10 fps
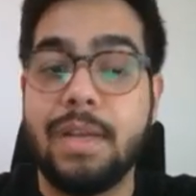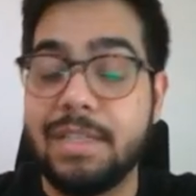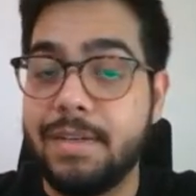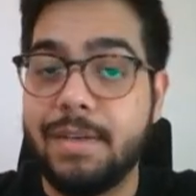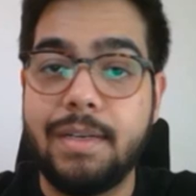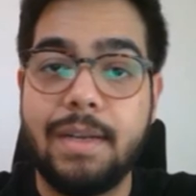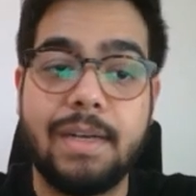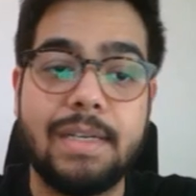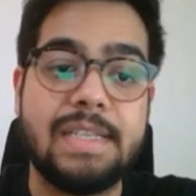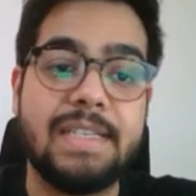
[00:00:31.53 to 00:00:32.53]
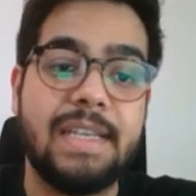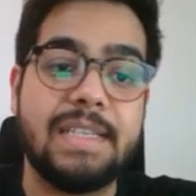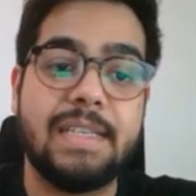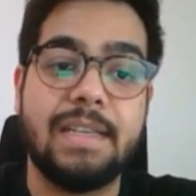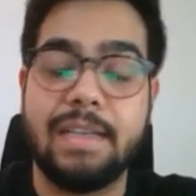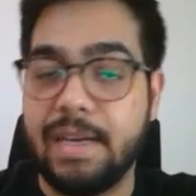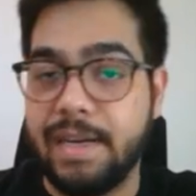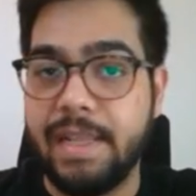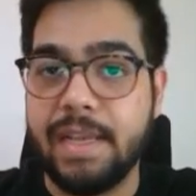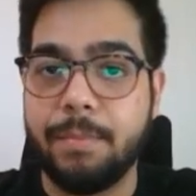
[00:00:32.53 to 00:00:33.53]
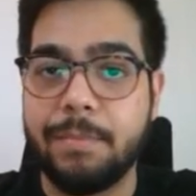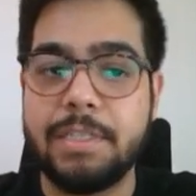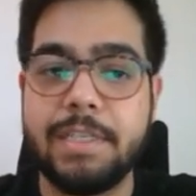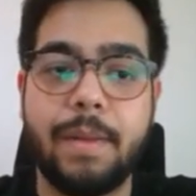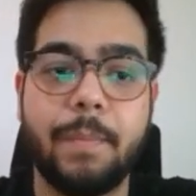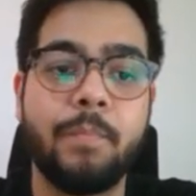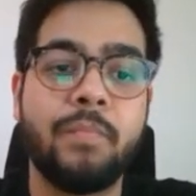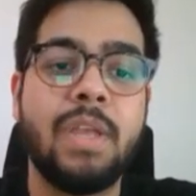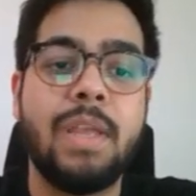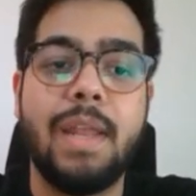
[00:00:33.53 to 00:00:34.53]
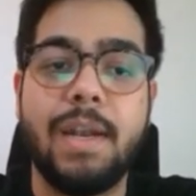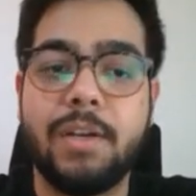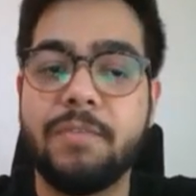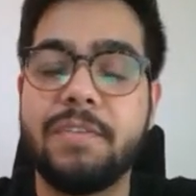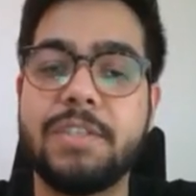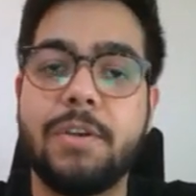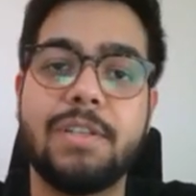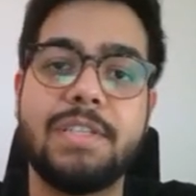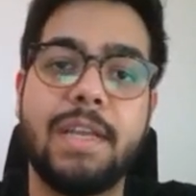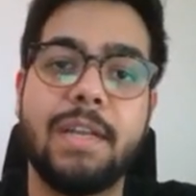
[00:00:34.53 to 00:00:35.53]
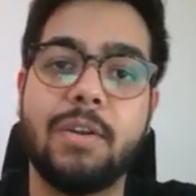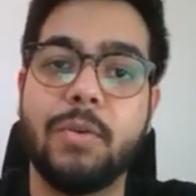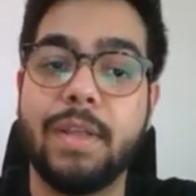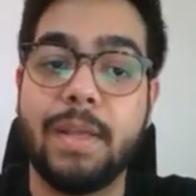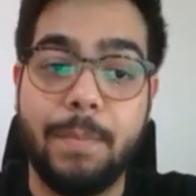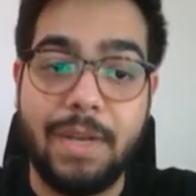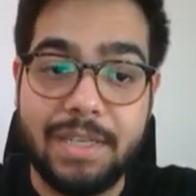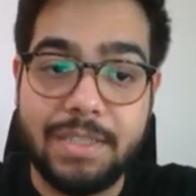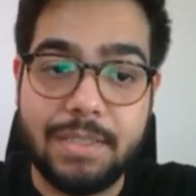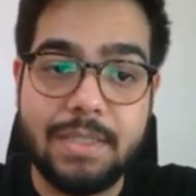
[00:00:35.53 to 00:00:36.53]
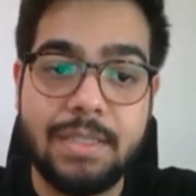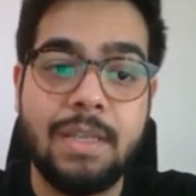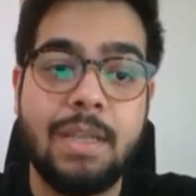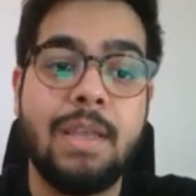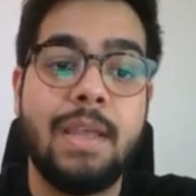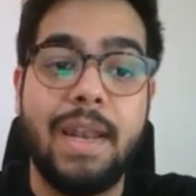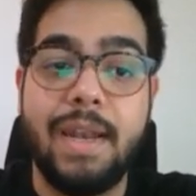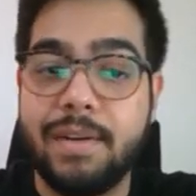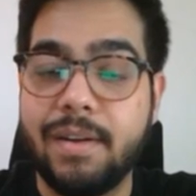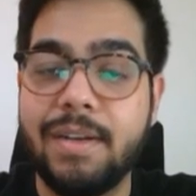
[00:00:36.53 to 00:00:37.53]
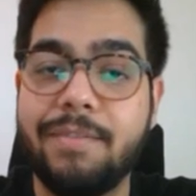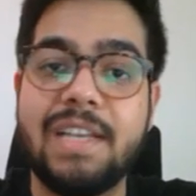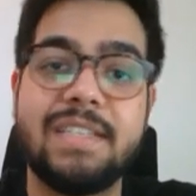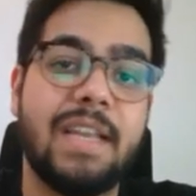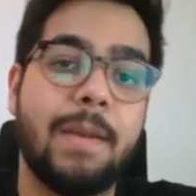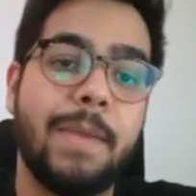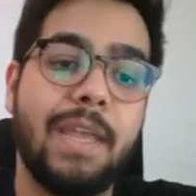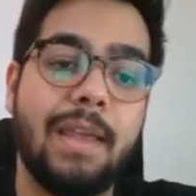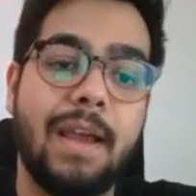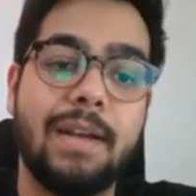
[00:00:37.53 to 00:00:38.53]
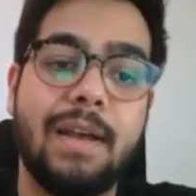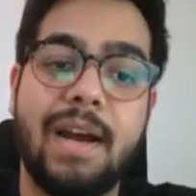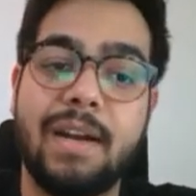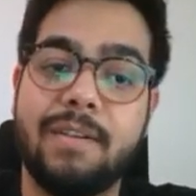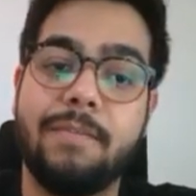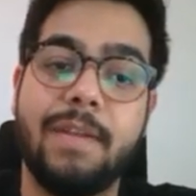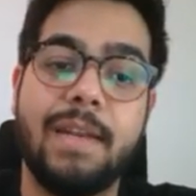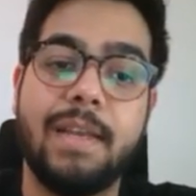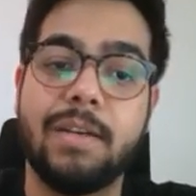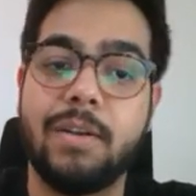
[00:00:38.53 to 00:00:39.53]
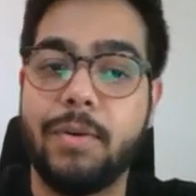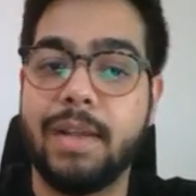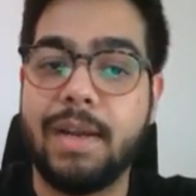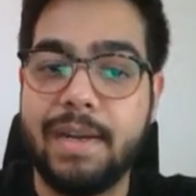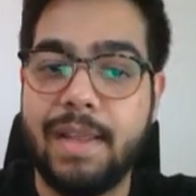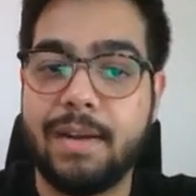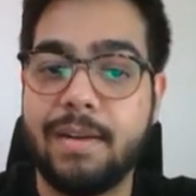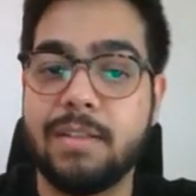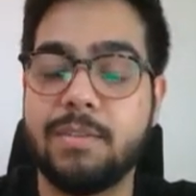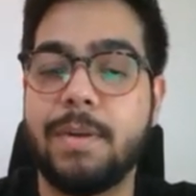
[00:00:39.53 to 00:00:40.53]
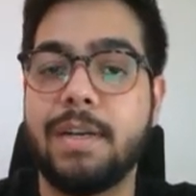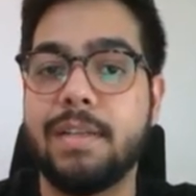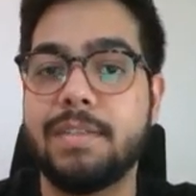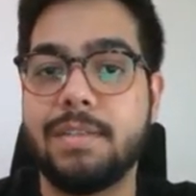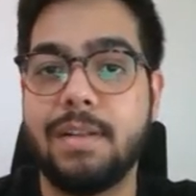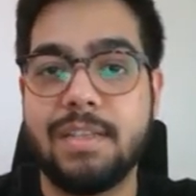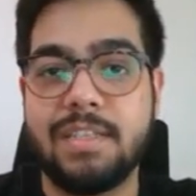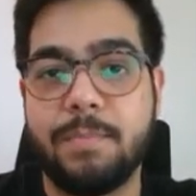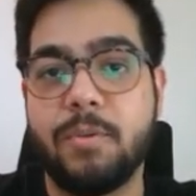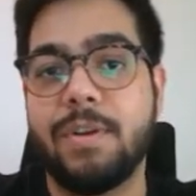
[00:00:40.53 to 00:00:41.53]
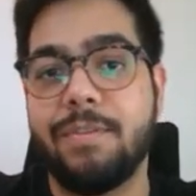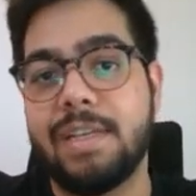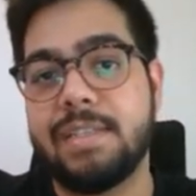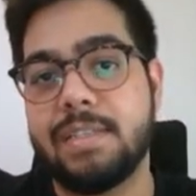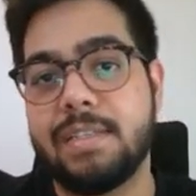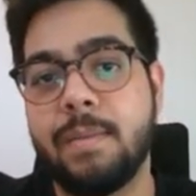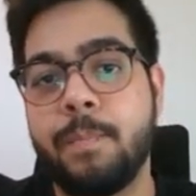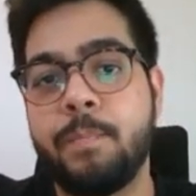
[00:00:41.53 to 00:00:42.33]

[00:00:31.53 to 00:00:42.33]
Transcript: congenital heart disease, cardiac imaging, electrophysiology, including ablations, electrical device therapy, and heart failure, including cardiac transplantation and support devices.